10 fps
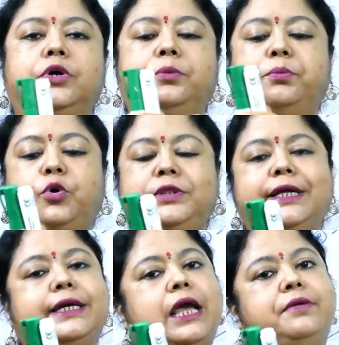Both
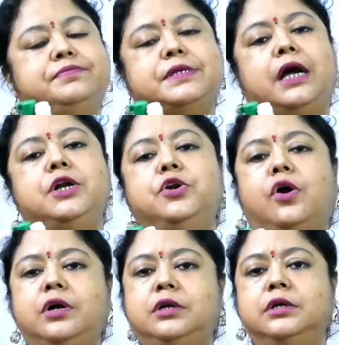the caps are
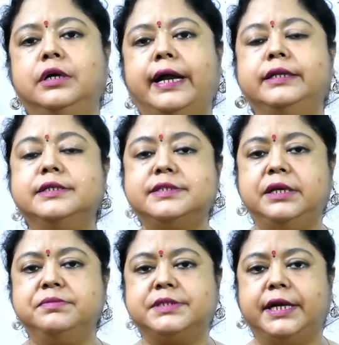not at the
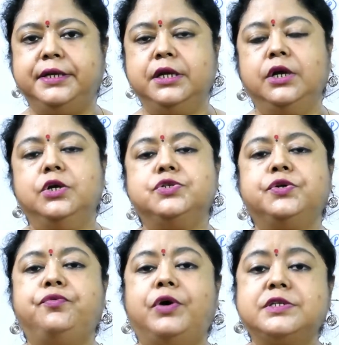same side.
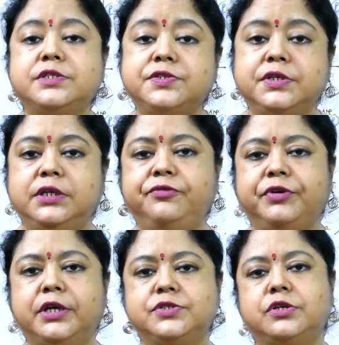So what's the
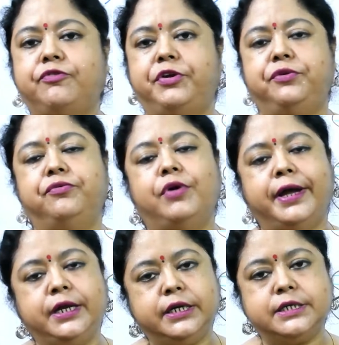significance of it?
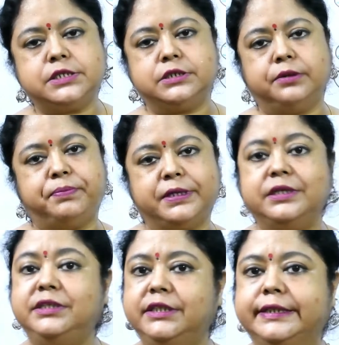Why it's
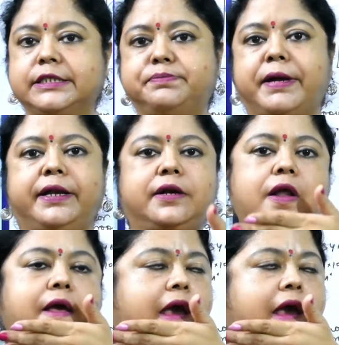present in this manner?